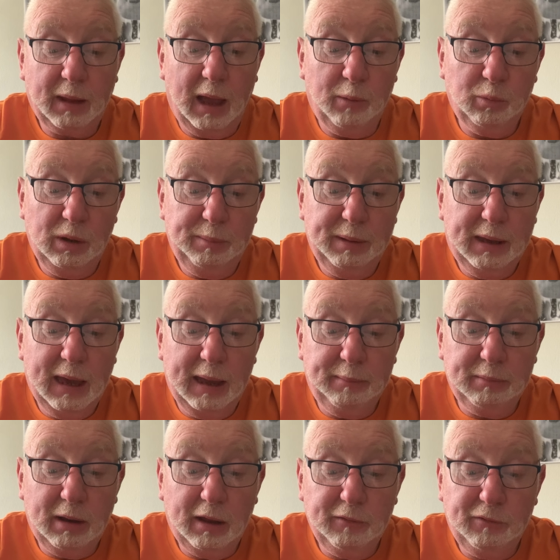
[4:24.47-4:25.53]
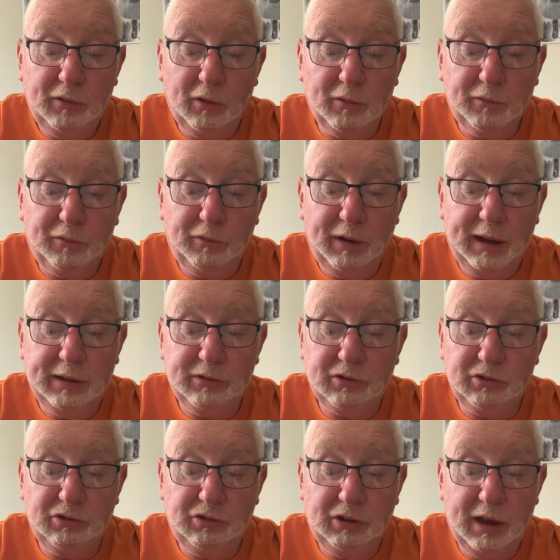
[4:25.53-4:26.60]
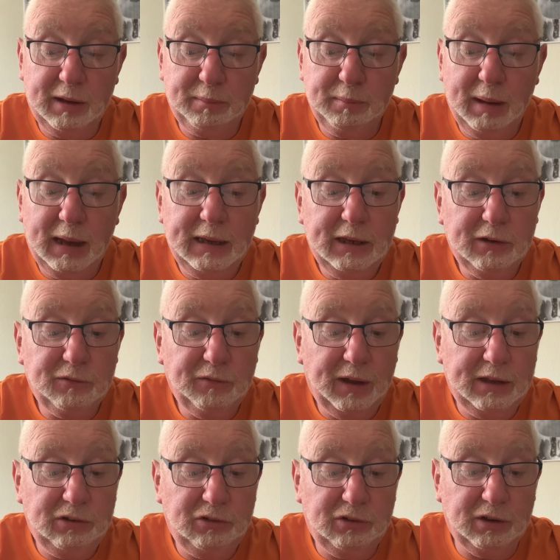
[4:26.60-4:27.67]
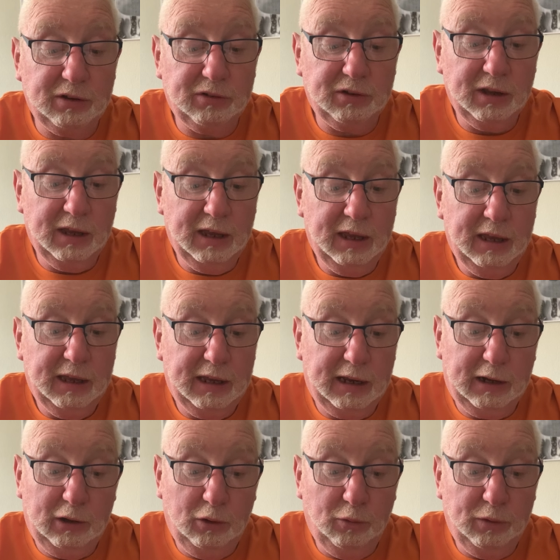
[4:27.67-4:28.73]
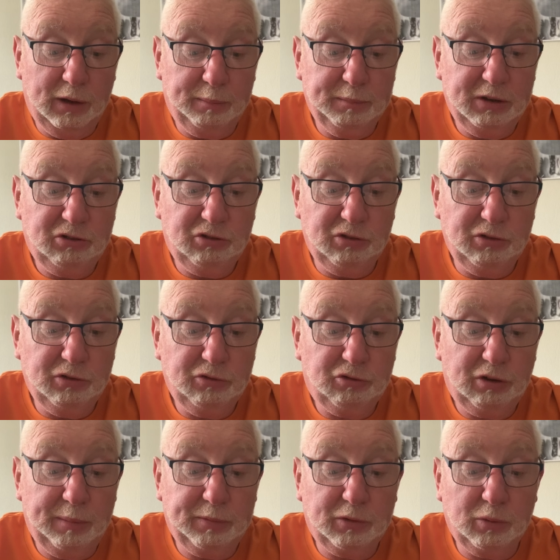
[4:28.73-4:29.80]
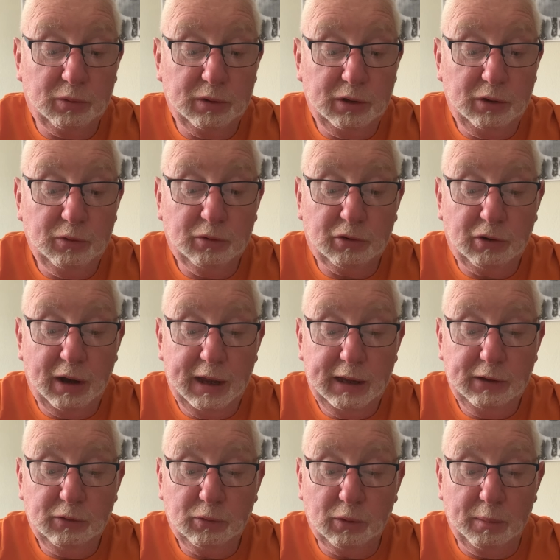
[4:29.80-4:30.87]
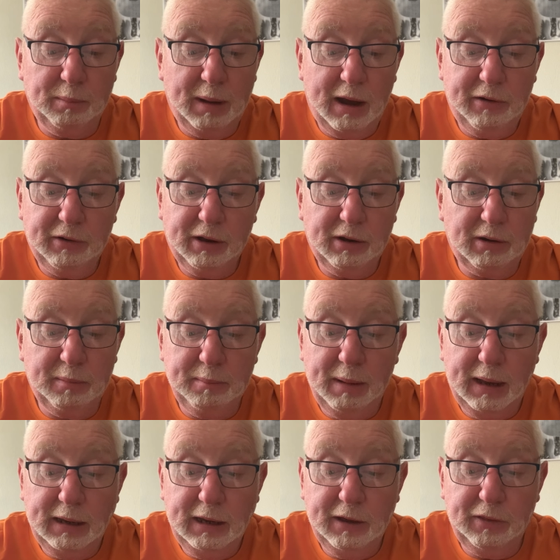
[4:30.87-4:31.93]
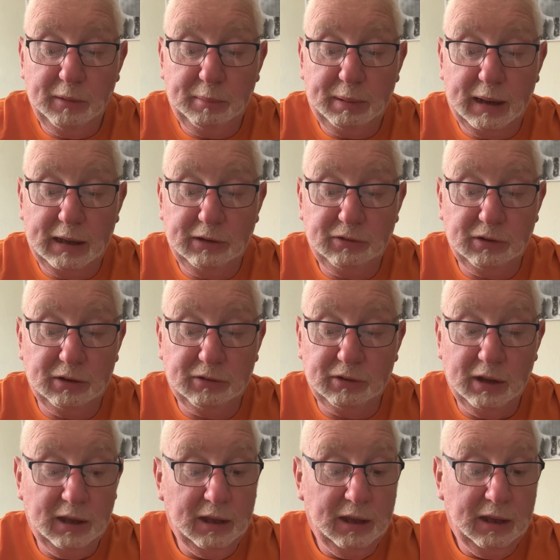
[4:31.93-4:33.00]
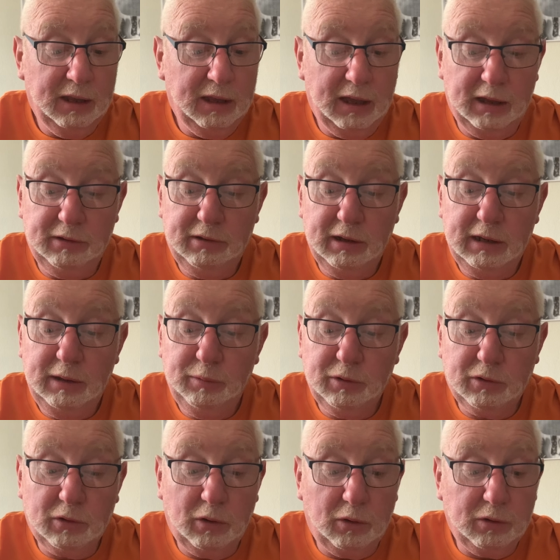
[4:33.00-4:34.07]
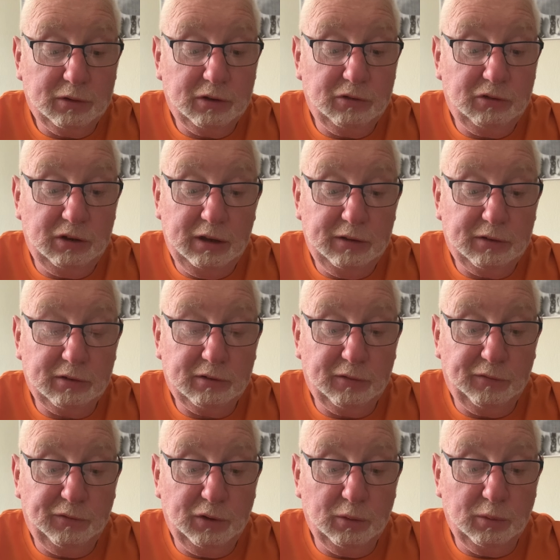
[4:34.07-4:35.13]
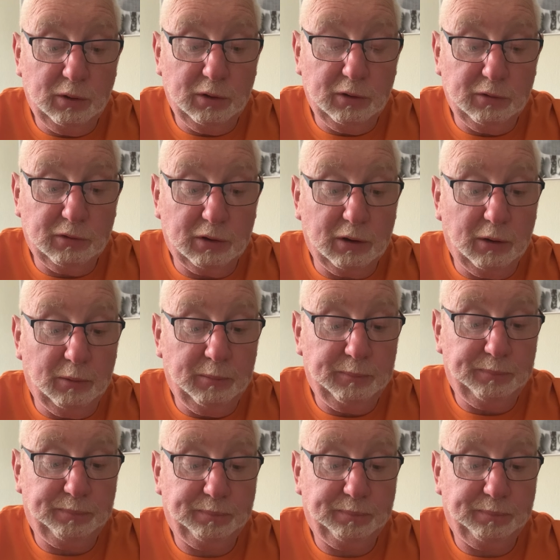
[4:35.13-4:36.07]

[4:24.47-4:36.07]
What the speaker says: and we became lifelong friends and shared many adventures, including mission trips to Ukraine, to America, and many other places, until he was called to Jesus a few years ago.